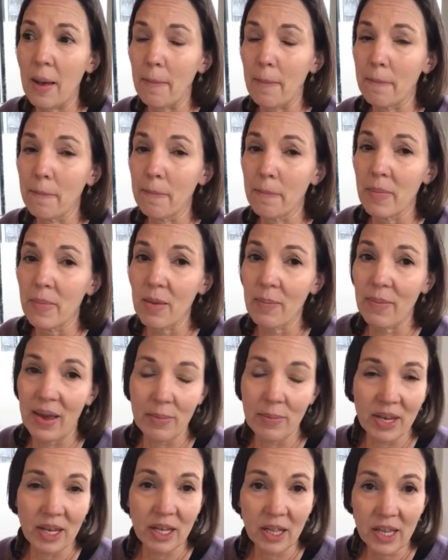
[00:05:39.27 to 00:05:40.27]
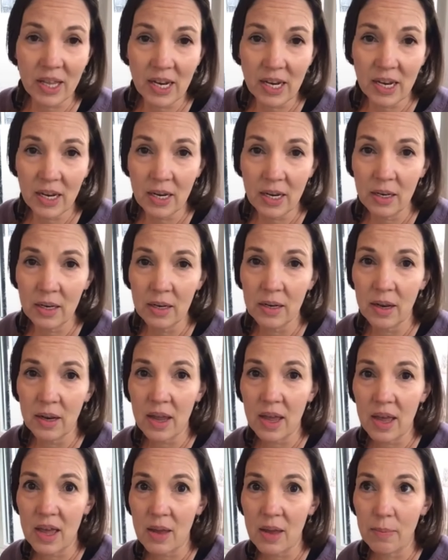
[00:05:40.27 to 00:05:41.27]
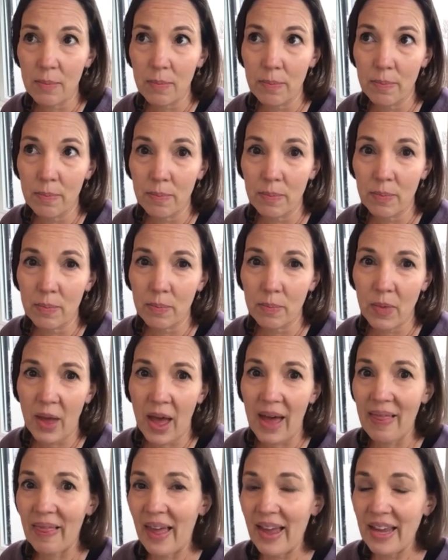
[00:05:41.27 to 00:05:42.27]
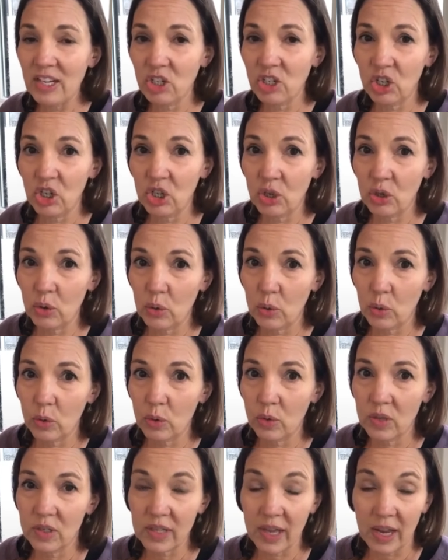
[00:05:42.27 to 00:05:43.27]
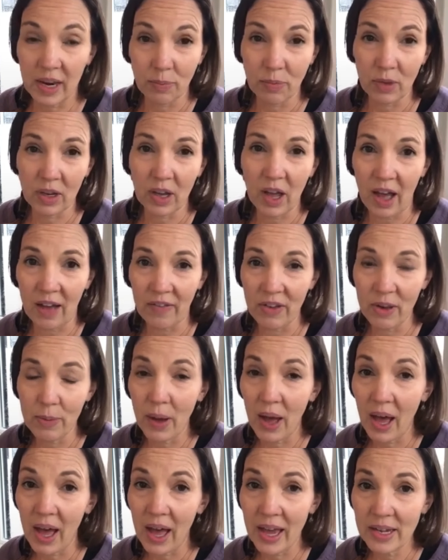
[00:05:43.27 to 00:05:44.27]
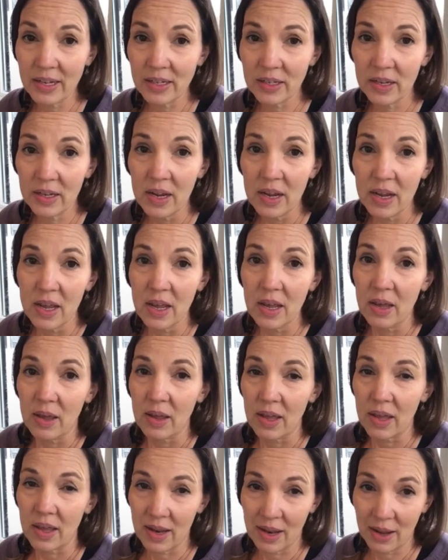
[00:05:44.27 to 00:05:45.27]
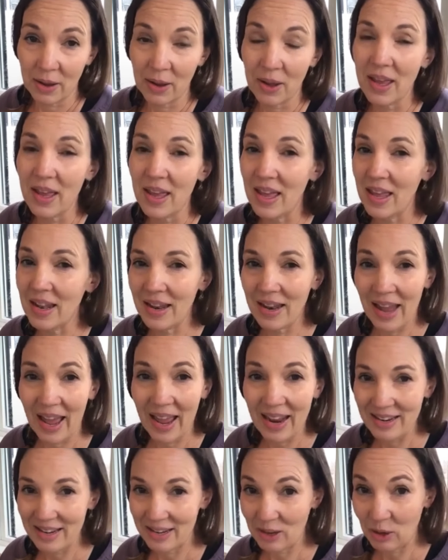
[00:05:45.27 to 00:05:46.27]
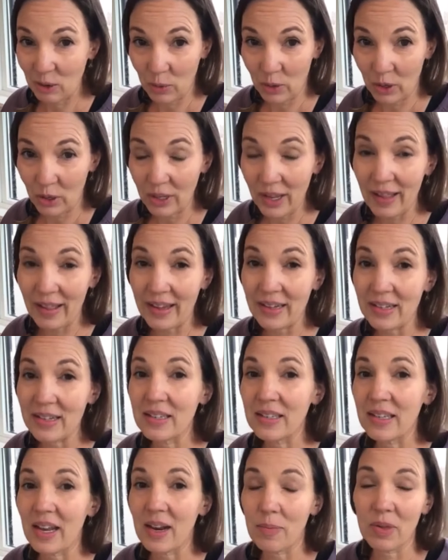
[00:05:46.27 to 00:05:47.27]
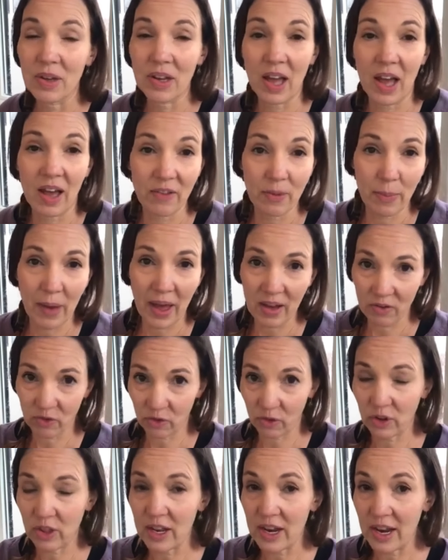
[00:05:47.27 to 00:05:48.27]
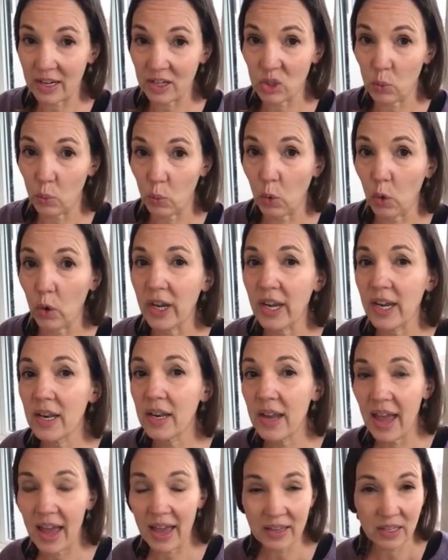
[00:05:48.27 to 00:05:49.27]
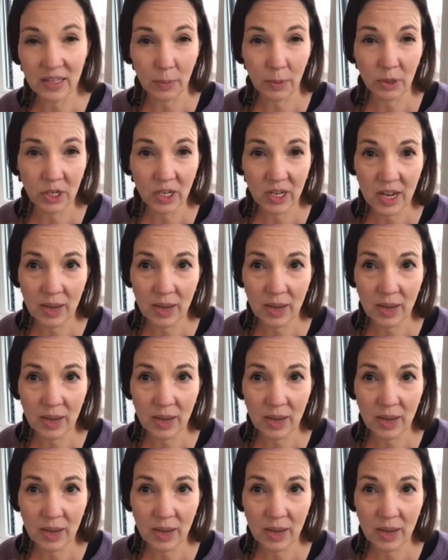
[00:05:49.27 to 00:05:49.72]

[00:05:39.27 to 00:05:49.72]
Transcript: It might be cleaning. I like to set up the coffee pot. In an ideal world, I like to set up the coffee pot for the next morning at supper time.